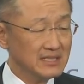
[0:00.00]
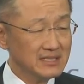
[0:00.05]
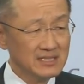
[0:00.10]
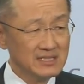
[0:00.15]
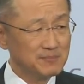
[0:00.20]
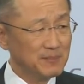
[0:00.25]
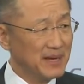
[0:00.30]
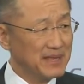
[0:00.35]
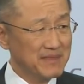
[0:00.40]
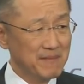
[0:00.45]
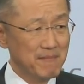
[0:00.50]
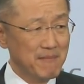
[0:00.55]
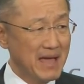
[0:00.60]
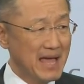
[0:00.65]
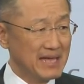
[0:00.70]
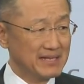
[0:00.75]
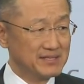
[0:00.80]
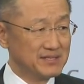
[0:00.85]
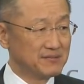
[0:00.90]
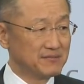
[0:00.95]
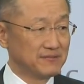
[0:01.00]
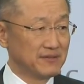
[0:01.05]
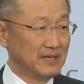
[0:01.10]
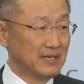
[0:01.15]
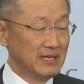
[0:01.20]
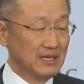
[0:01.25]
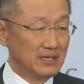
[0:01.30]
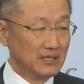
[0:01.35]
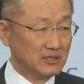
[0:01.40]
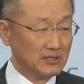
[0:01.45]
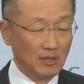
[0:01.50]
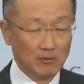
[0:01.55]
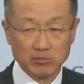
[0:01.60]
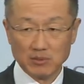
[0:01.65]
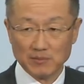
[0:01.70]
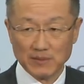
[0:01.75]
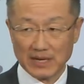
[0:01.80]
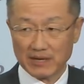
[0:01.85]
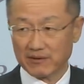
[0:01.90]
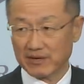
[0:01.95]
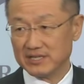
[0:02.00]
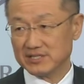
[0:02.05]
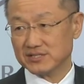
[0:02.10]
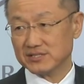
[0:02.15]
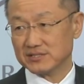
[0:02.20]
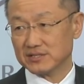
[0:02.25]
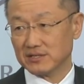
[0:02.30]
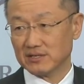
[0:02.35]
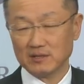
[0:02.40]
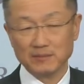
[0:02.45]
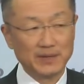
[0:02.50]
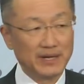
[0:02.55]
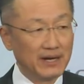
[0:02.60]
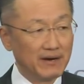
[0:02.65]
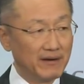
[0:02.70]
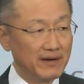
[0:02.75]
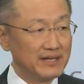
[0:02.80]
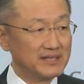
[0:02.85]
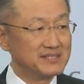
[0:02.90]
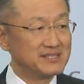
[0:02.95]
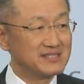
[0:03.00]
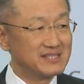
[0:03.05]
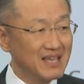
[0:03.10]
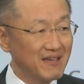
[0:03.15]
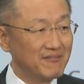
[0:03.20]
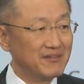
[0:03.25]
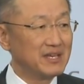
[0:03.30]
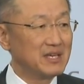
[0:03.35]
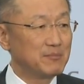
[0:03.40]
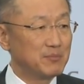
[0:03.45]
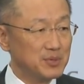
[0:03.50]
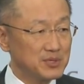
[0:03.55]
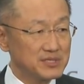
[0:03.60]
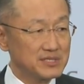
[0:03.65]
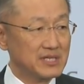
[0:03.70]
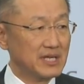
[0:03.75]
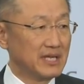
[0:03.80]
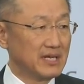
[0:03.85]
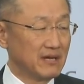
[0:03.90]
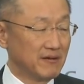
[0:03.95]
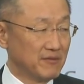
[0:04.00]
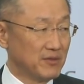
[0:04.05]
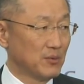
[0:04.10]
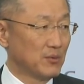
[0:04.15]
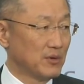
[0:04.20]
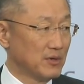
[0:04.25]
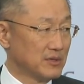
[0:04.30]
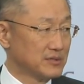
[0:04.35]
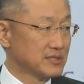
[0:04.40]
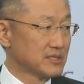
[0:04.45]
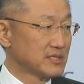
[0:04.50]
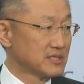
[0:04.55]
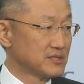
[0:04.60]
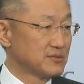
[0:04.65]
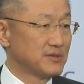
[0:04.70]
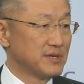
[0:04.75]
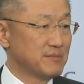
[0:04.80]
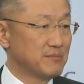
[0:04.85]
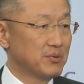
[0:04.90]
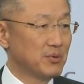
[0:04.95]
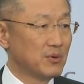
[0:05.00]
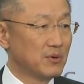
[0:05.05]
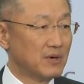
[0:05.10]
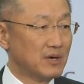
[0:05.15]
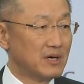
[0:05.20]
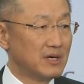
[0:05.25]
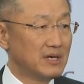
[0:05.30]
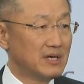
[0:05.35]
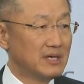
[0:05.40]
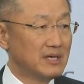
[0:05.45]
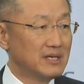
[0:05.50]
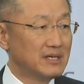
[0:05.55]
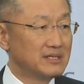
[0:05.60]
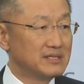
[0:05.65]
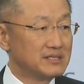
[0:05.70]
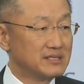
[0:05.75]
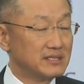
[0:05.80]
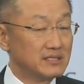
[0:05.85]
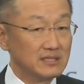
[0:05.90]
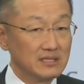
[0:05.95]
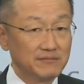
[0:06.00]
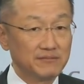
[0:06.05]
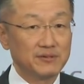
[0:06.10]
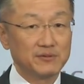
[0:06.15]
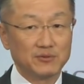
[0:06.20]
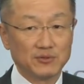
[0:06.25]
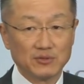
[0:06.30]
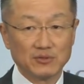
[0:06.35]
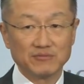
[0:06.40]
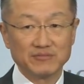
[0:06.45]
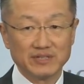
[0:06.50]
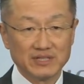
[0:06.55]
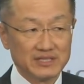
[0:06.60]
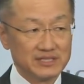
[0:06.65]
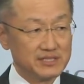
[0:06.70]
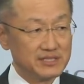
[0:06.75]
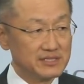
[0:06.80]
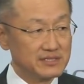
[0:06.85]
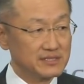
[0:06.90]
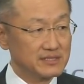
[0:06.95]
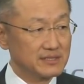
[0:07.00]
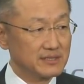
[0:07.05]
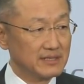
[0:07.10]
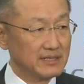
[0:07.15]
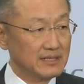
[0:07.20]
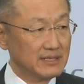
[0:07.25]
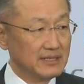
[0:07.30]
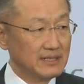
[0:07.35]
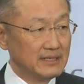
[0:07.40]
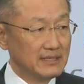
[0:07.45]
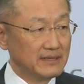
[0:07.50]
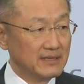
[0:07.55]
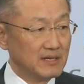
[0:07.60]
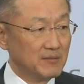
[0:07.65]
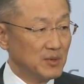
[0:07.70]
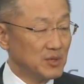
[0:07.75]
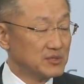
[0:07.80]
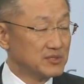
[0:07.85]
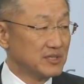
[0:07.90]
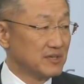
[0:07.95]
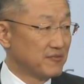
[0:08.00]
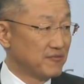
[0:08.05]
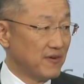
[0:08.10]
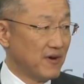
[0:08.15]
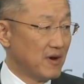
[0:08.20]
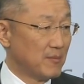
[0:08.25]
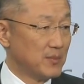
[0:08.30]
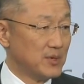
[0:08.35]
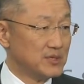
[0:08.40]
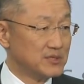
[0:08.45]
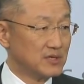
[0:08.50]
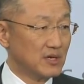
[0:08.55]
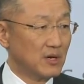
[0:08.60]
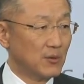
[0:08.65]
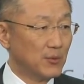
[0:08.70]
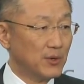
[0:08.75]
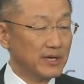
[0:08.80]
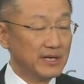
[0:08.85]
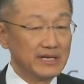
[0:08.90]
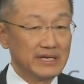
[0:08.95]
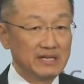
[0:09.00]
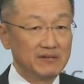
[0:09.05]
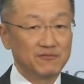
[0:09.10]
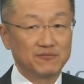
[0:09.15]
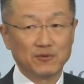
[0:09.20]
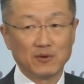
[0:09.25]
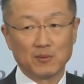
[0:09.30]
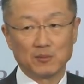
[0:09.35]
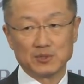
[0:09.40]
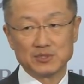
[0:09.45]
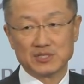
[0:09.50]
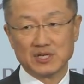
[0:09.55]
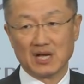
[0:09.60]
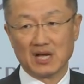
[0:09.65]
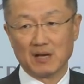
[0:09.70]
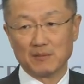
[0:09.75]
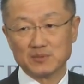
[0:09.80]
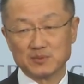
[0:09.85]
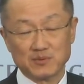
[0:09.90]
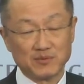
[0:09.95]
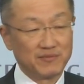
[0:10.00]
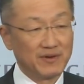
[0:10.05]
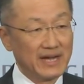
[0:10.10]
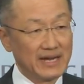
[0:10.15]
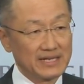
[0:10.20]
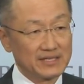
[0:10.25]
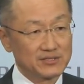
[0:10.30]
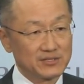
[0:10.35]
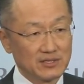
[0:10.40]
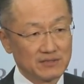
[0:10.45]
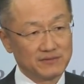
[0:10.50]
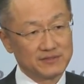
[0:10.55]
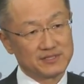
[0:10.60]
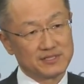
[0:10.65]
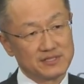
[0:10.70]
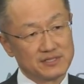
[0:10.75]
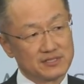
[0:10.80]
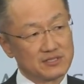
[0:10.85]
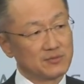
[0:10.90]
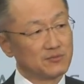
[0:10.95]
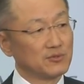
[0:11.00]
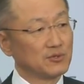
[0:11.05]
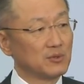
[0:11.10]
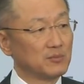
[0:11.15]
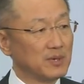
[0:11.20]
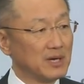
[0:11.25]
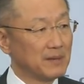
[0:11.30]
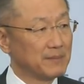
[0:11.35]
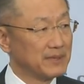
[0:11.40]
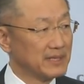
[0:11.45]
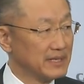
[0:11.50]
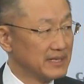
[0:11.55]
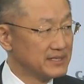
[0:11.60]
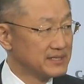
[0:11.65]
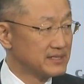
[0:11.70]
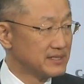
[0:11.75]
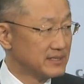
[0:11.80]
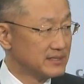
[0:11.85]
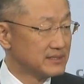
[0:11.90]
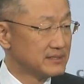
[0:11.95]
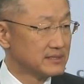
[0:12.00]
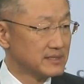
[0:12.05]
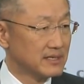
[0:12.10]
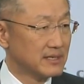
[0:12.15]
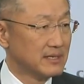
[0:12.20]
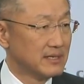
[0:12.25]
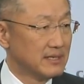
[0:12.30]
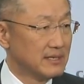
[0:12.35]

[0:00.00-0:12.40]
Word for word: Despite the massive global migration to urban areas, seventy percent of the world's extreme poor still live in rural villages. They're mostly farmers or work in informal jobs, providing services to rural populations.